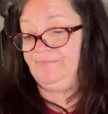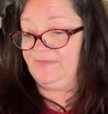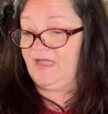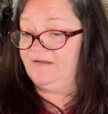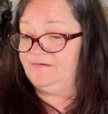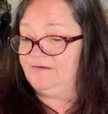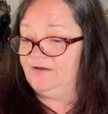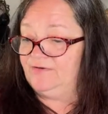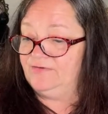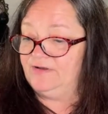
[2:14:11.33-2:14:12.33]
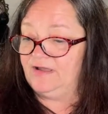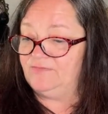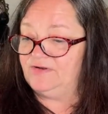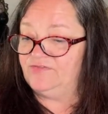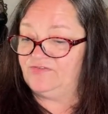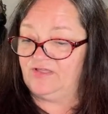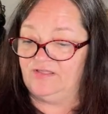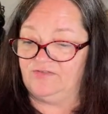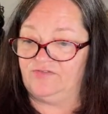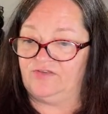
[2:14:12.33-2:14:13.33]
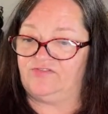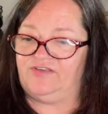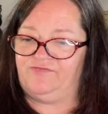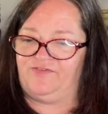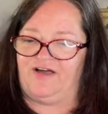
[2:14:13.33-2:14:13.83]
I don't know. I want to sell it 64.